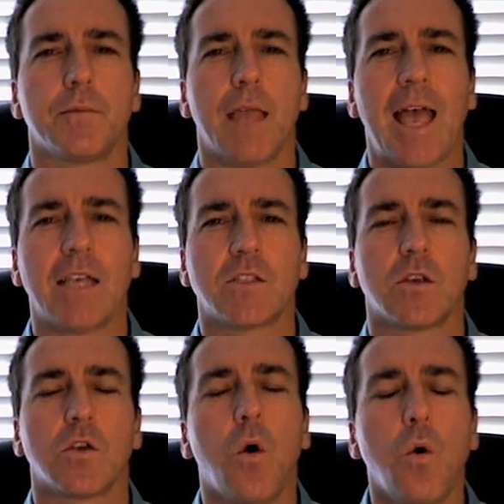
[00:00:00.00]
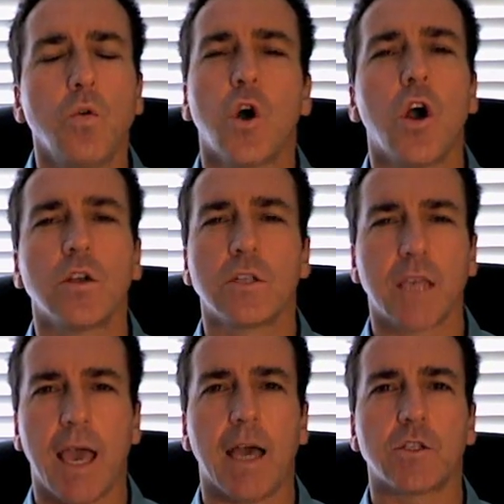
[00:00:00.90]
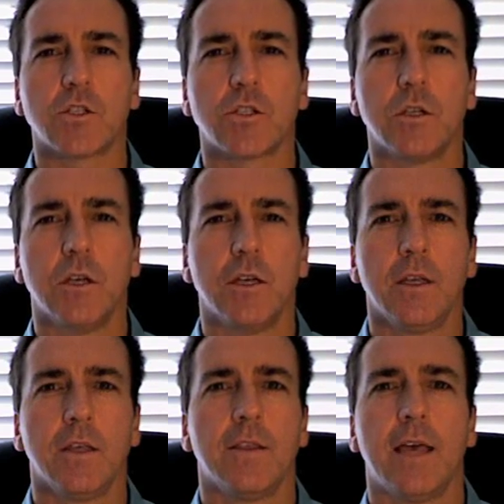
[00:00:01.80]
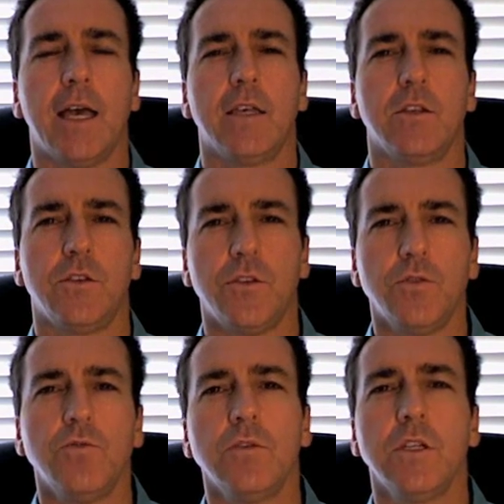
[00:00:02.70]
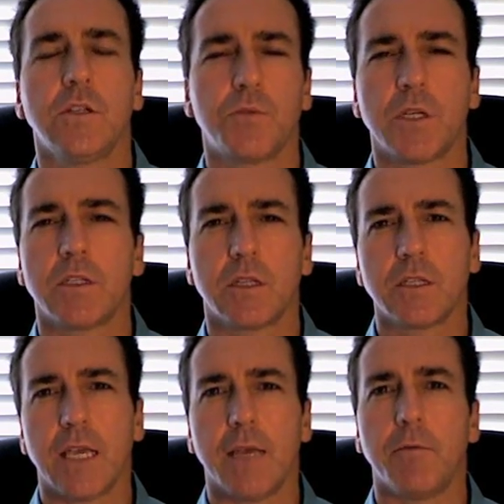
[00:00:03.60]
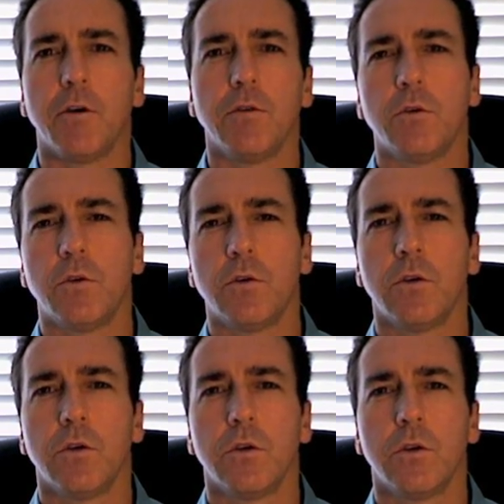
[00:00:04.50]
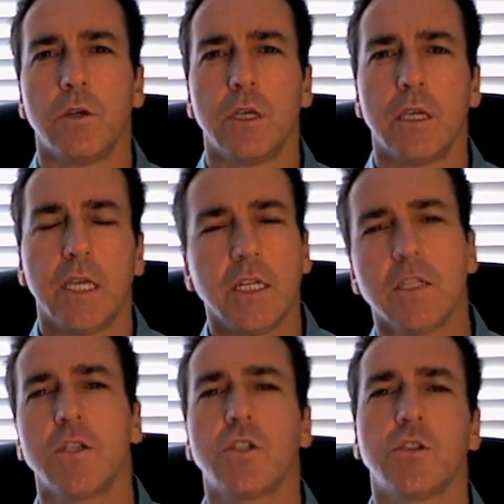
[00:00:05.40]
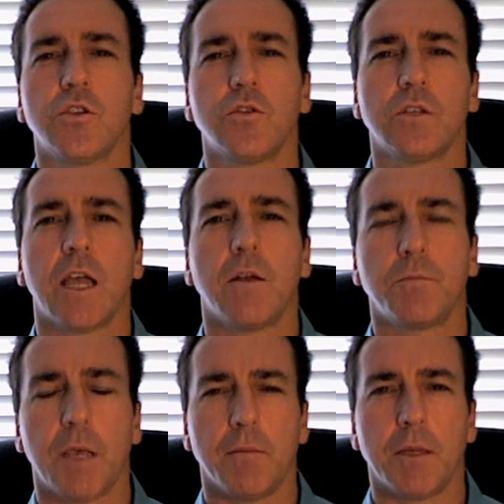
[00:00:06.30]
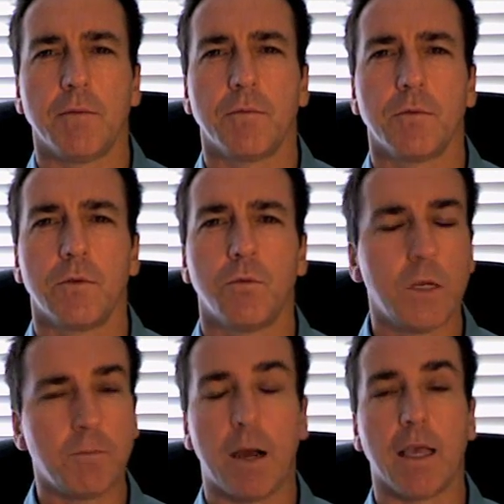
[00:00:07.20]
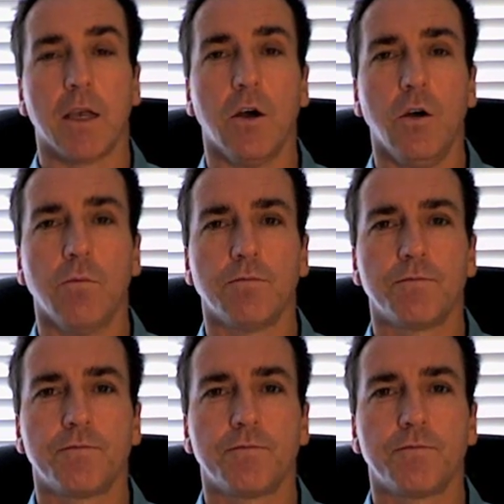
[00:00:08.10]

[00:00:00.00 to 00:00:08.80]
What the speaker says: as cold hard cash that you need to bring to the table in addition to your down payment when buying a home.